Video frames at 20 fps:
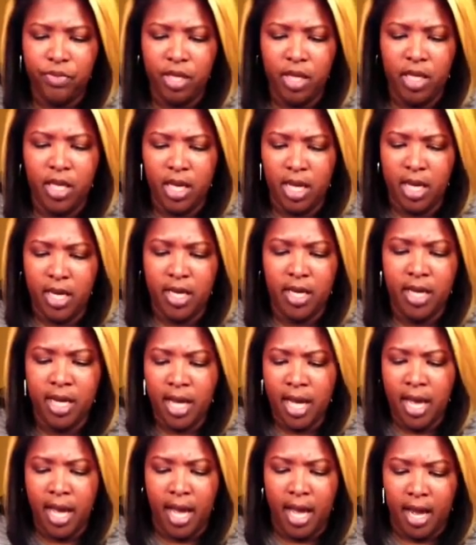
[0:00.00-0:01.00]
yeah,
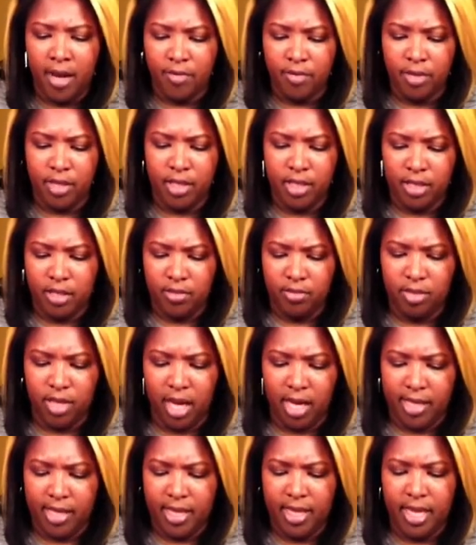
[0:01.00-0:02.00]
I really do
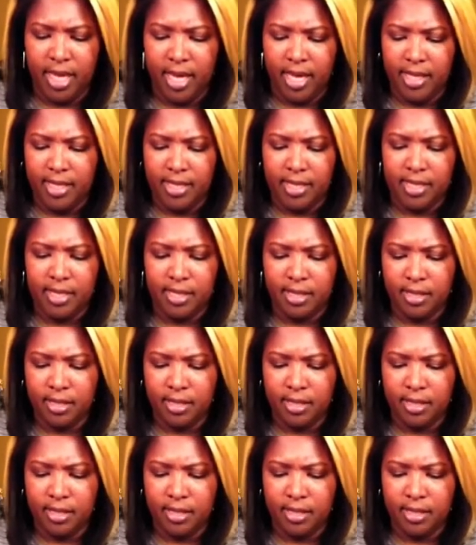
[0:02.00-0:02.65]
like that.